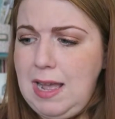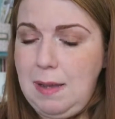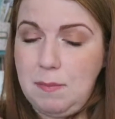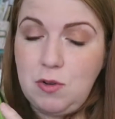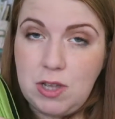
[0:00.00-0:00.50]

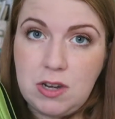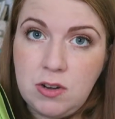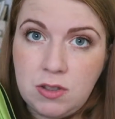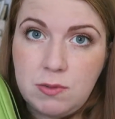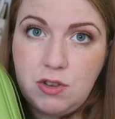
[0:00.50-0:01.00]
going to get
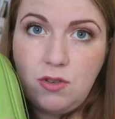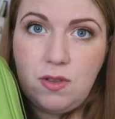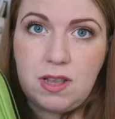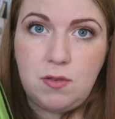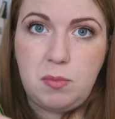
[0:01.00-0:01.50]
another one to
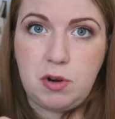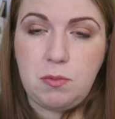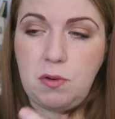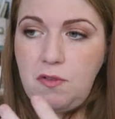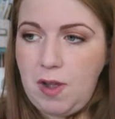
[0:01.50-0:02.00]
use as a
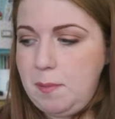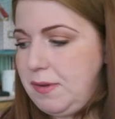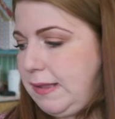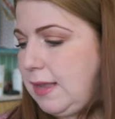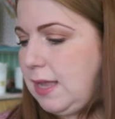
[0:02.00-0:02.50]
portable
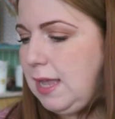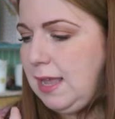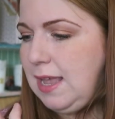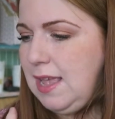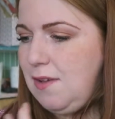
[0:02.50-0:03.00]
pharmacy
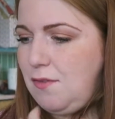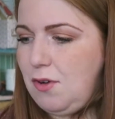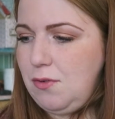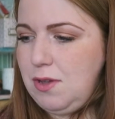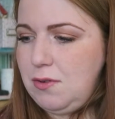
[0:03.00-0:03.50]

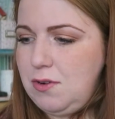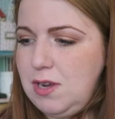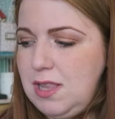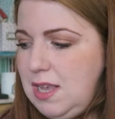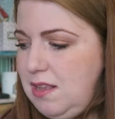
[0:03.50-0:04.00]
for going on
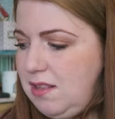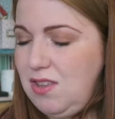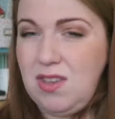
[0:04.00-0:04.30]
holidays.